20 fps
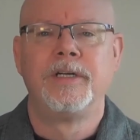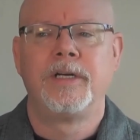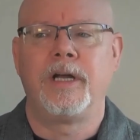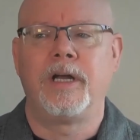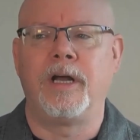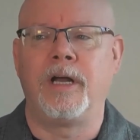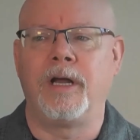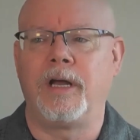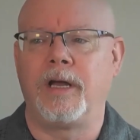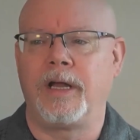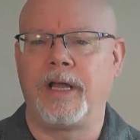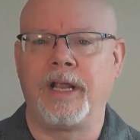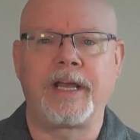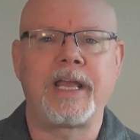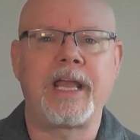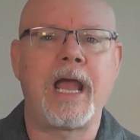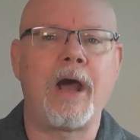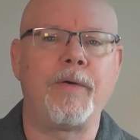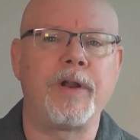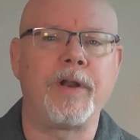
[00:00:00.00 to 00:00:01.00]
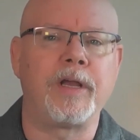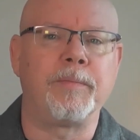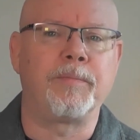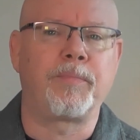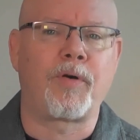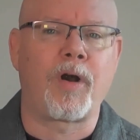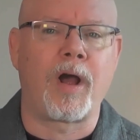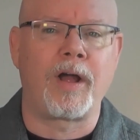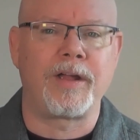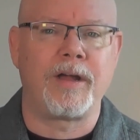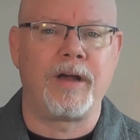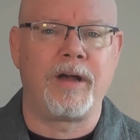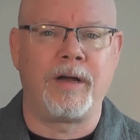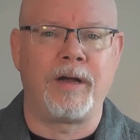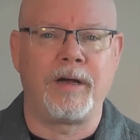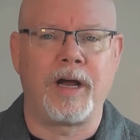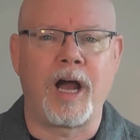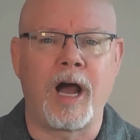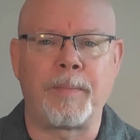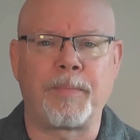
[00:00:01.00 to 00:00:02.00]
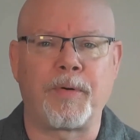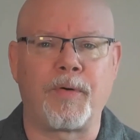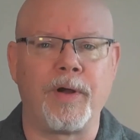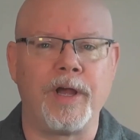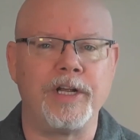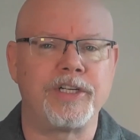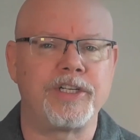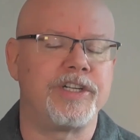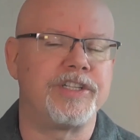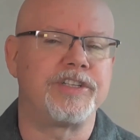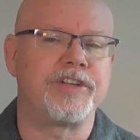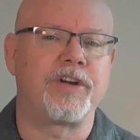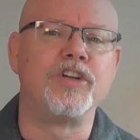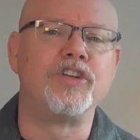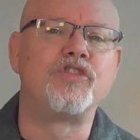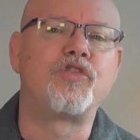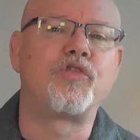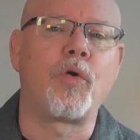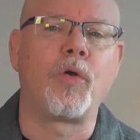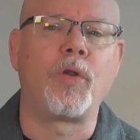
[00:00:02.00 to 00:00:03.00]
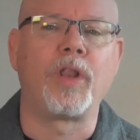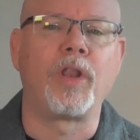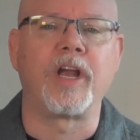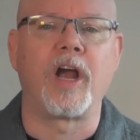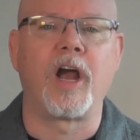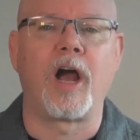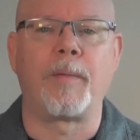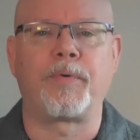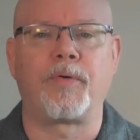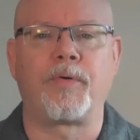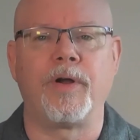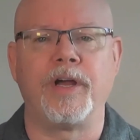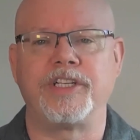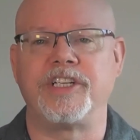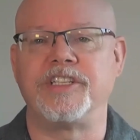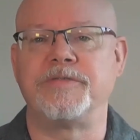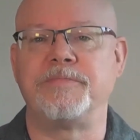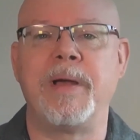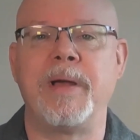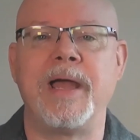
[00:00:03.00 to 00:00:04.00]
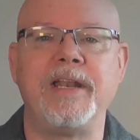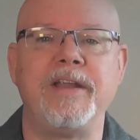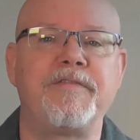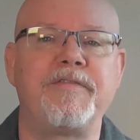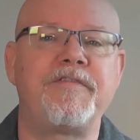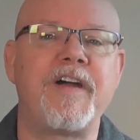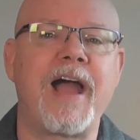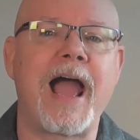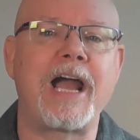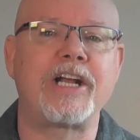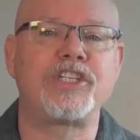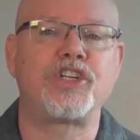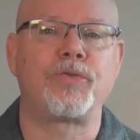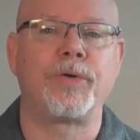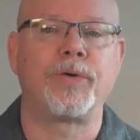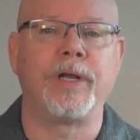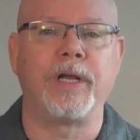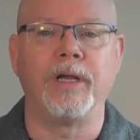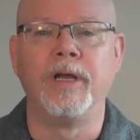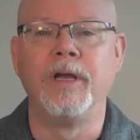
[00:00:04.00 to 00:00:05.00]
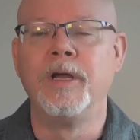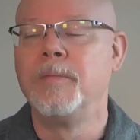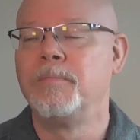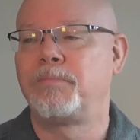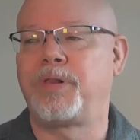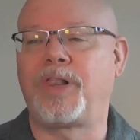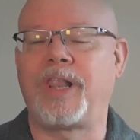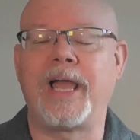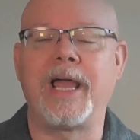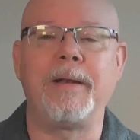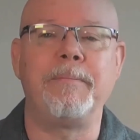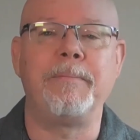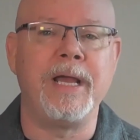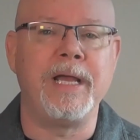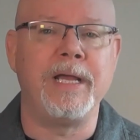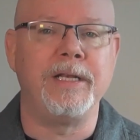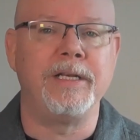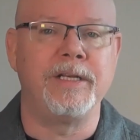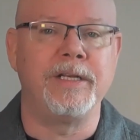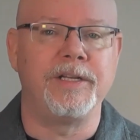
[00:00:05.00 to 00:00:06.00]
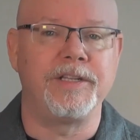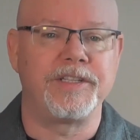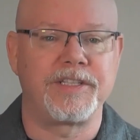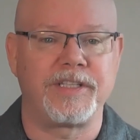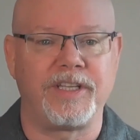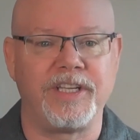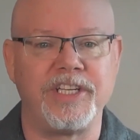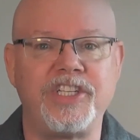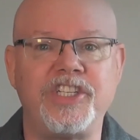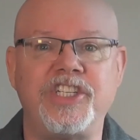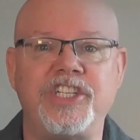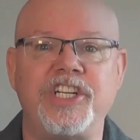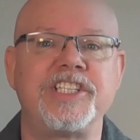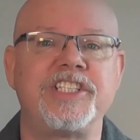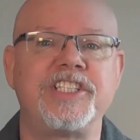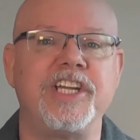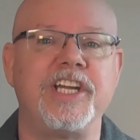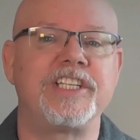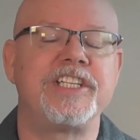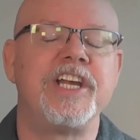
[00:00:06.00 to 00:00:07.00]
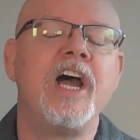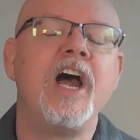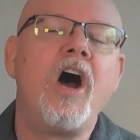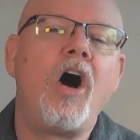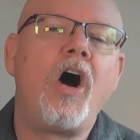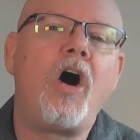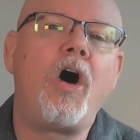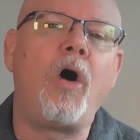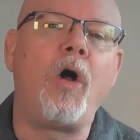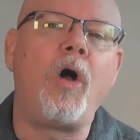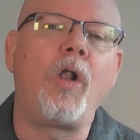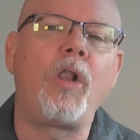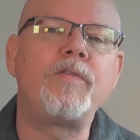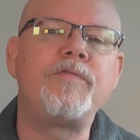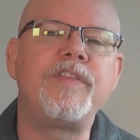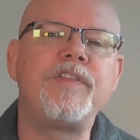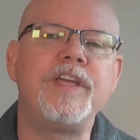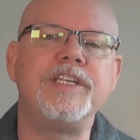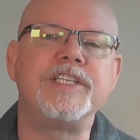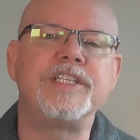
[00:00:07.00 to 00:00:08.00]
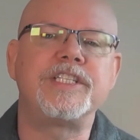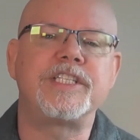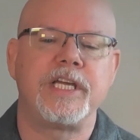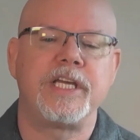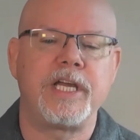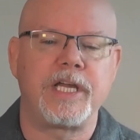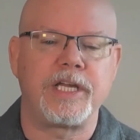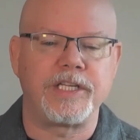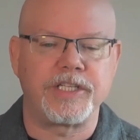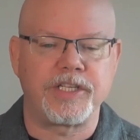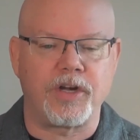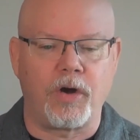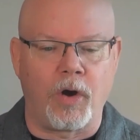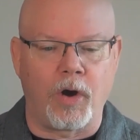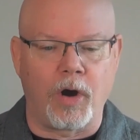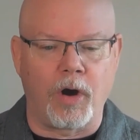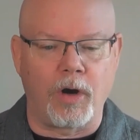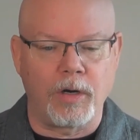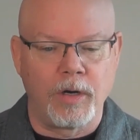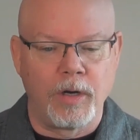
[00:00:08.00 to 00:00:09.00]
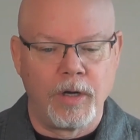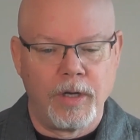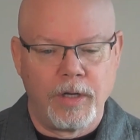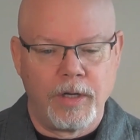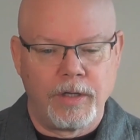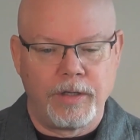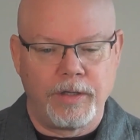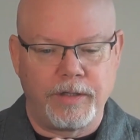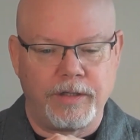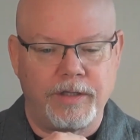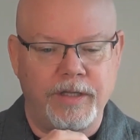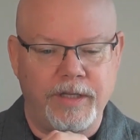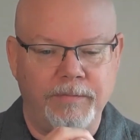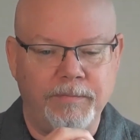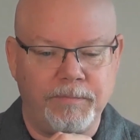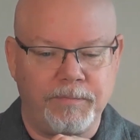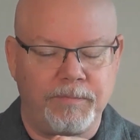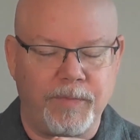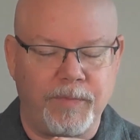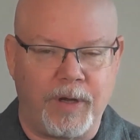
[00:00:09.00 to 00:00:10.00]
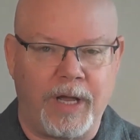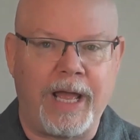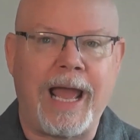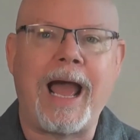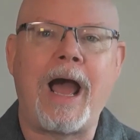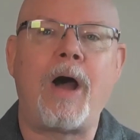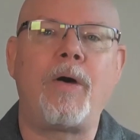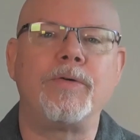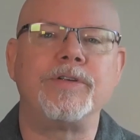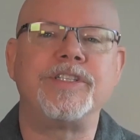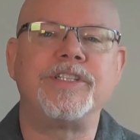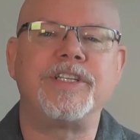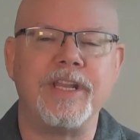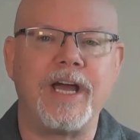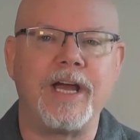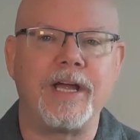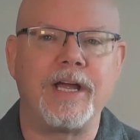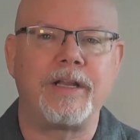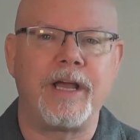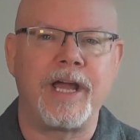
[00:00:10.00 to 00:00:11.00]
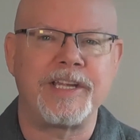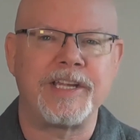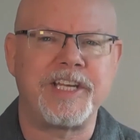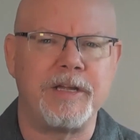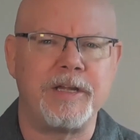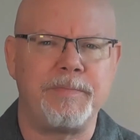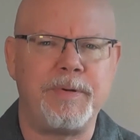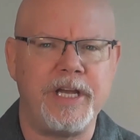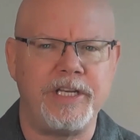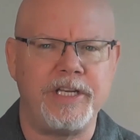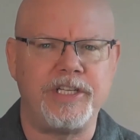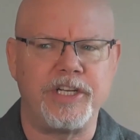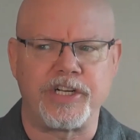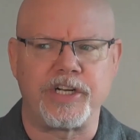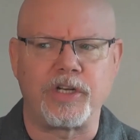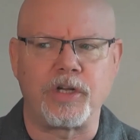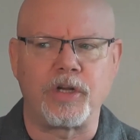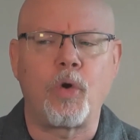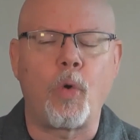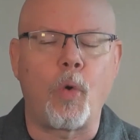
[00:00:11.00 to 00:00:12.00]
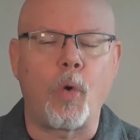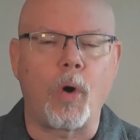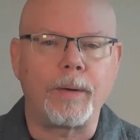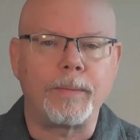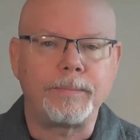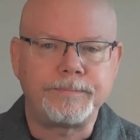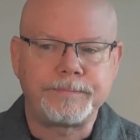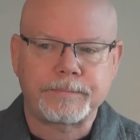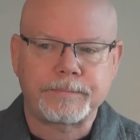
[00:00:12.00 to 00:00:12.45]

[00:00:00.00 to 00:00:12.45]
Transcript: and accounting operations, our controlling operations, manufacturing, plant maintenance, logistics. All of these things are housed in that SAP digital core.